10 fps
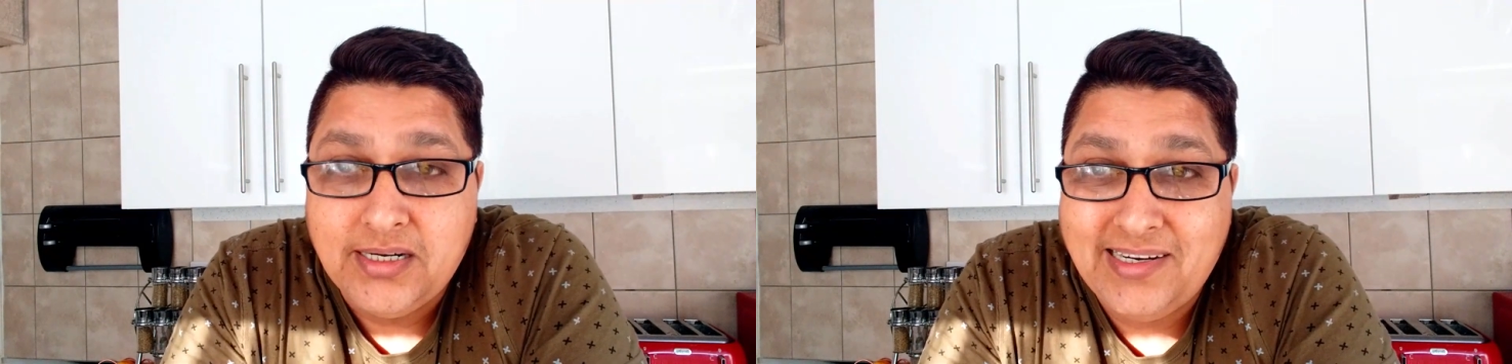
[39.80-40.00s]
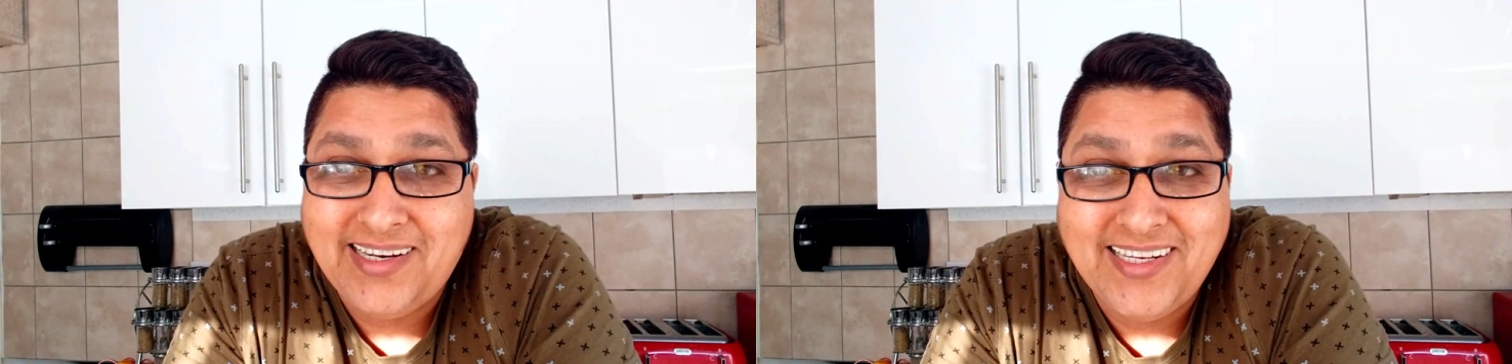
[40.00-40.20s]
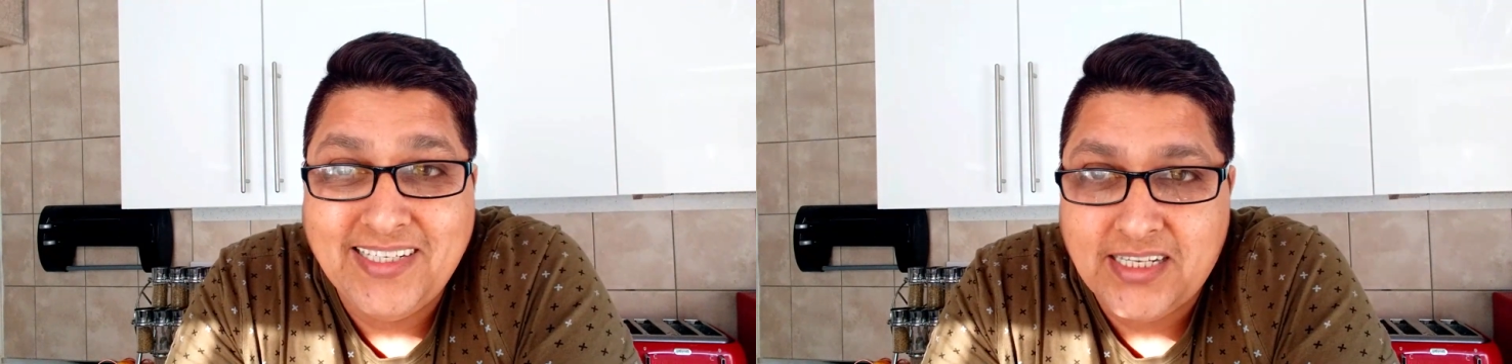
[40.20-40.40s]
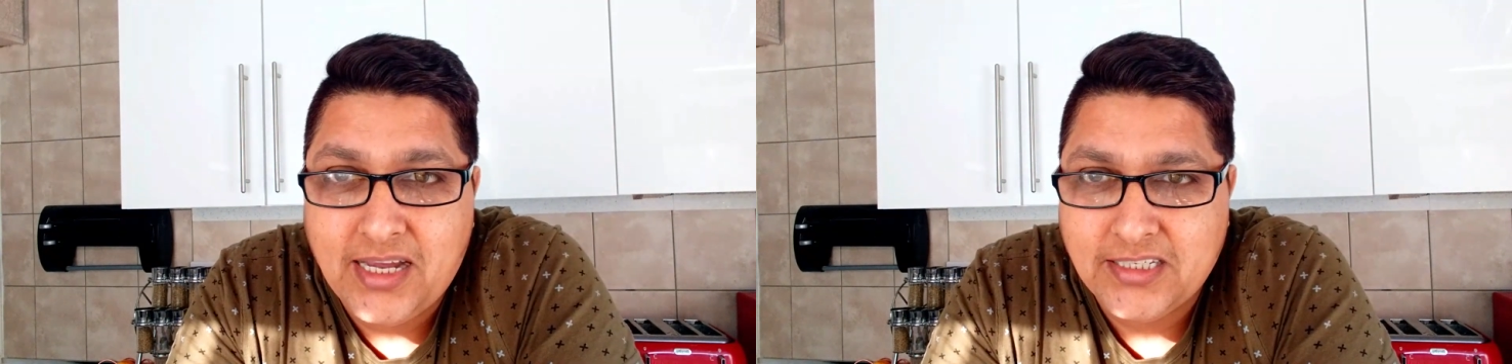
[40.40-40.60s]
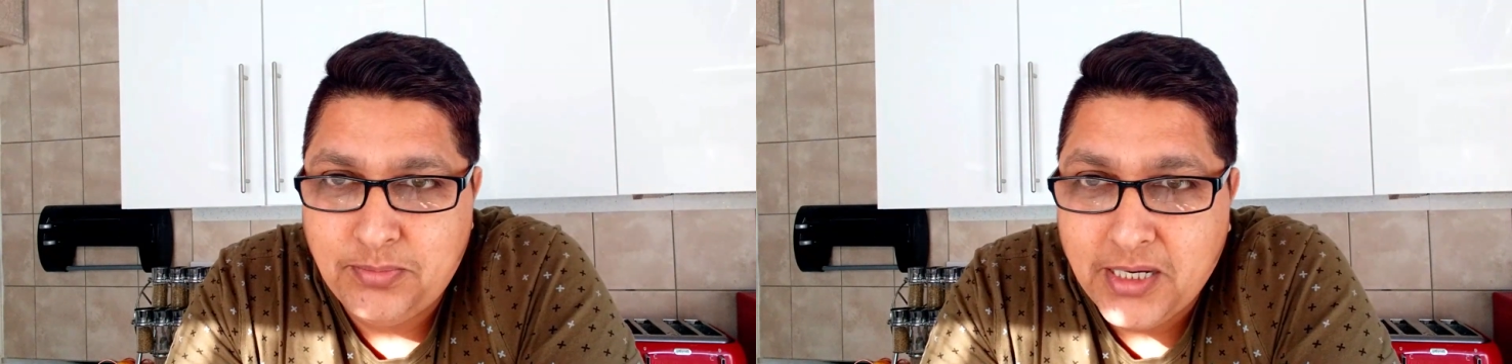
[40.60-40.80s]
really eat it
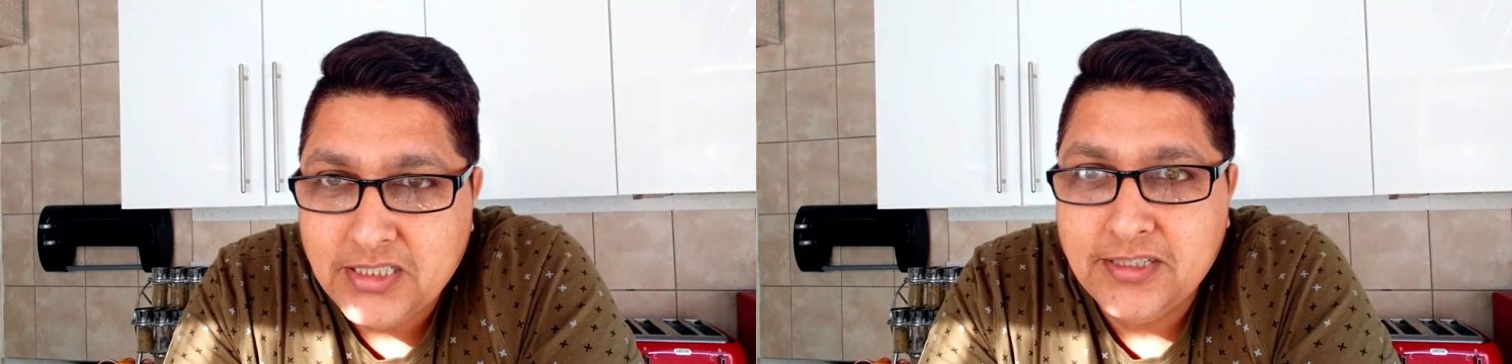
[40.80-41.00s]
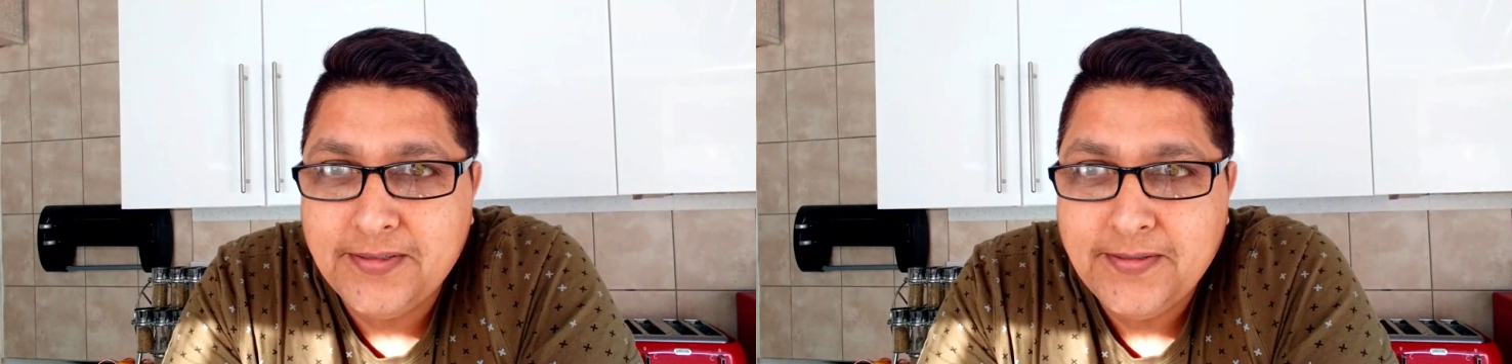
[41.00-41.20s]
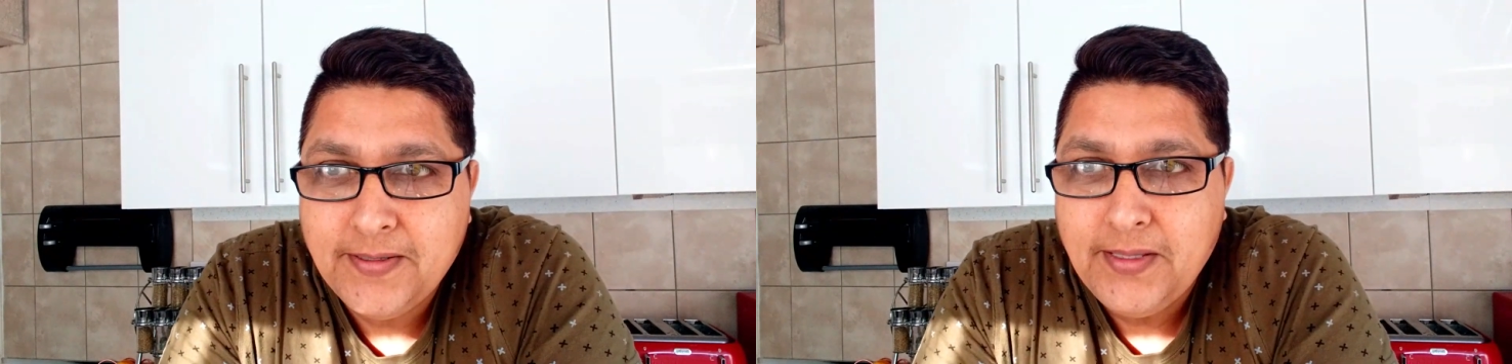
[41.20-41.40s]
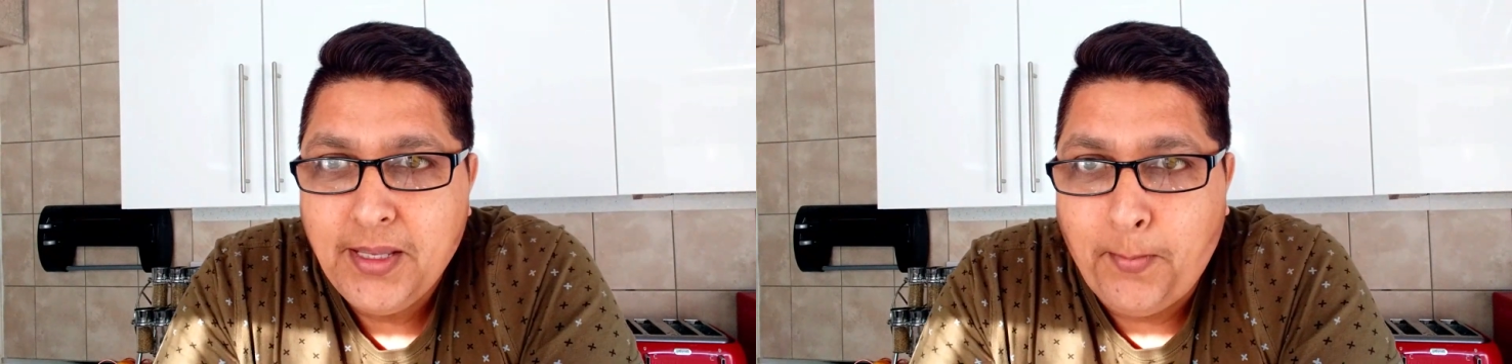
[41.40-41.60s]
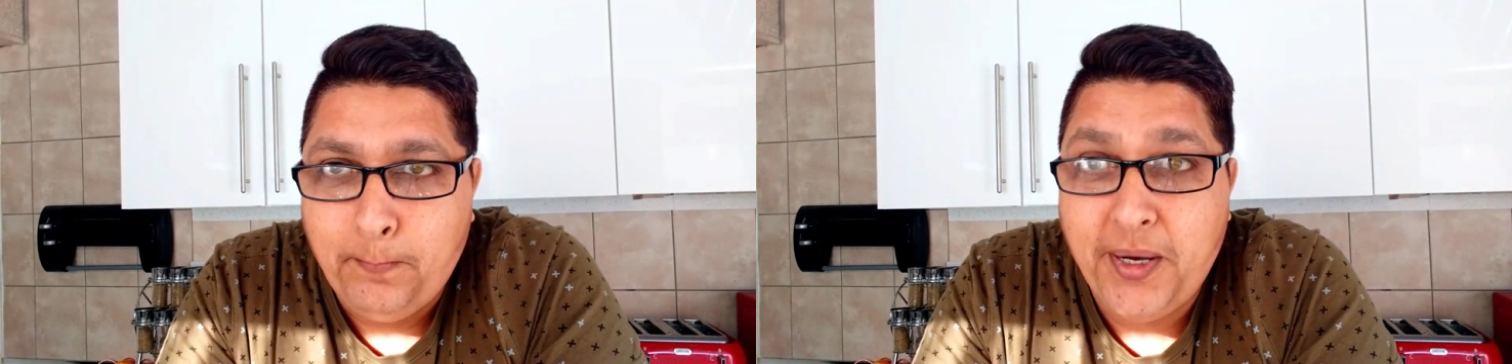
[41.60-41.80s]
as much.
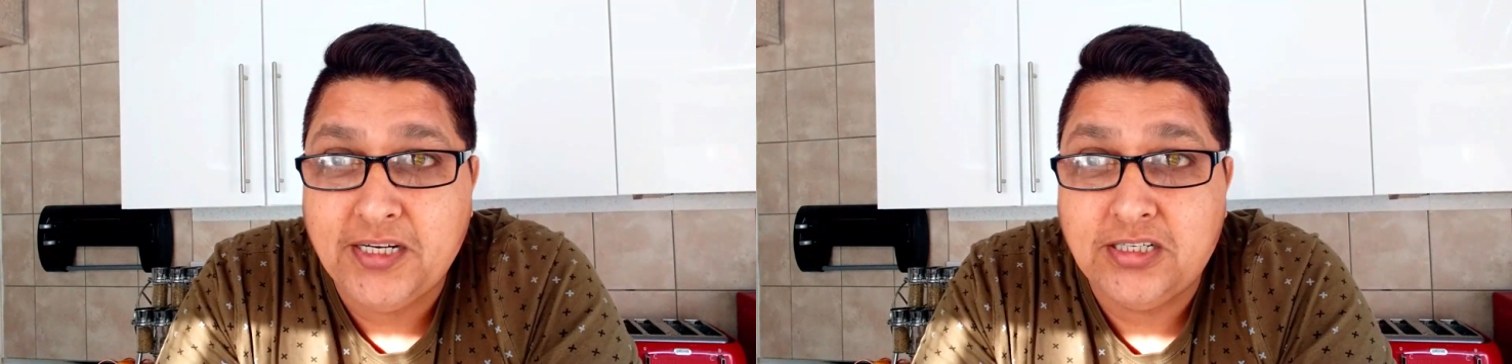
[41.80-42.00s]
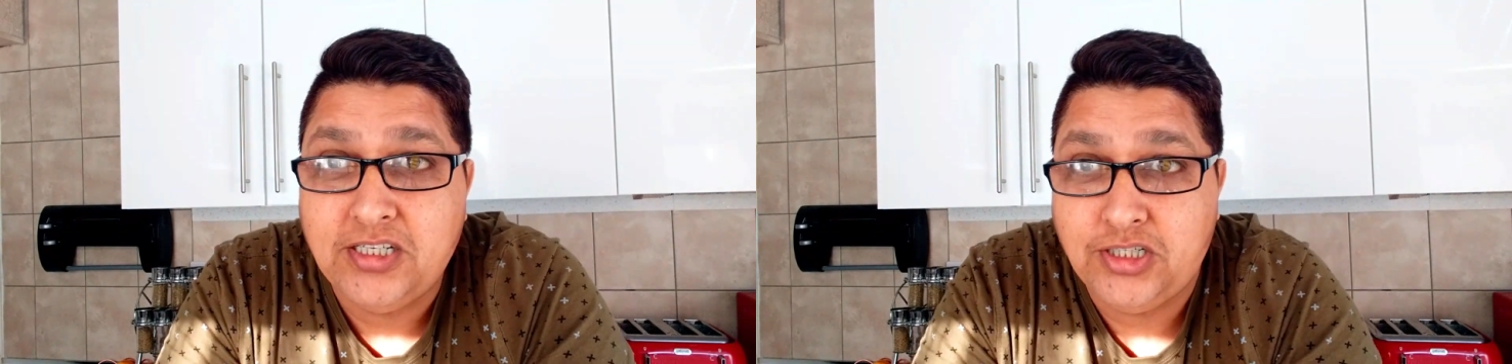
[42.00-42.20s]
But